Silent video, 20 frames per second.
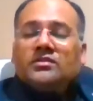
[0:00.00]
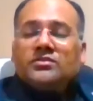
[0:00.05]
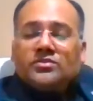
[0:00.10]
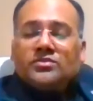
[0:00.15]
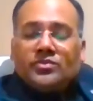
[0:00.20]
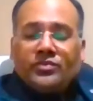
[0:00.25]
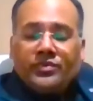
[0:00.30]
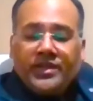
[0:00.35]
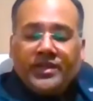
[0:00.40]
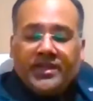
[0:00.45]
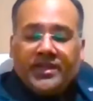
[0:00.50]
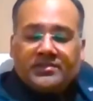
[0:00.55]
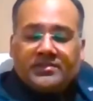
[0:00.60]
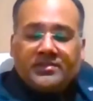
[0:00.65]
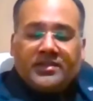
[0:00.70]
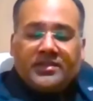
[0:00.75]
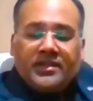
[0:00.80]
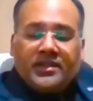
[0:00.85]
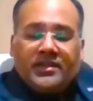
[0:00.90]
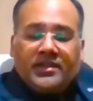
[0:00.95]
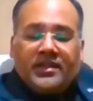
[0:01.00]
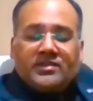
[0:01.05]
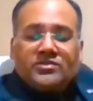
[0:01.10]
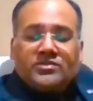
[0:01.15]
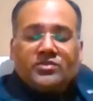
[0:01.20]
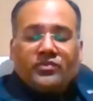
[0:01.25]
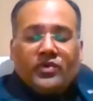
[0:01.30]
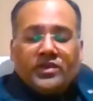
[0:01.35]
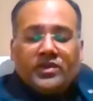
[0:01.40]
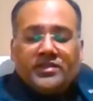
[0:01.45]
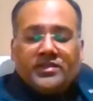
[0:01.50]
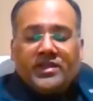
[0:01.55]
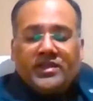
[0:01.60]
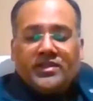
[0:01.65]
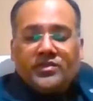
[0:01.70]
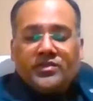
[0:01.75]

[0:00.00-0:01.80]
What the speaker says: to reskill as to what they are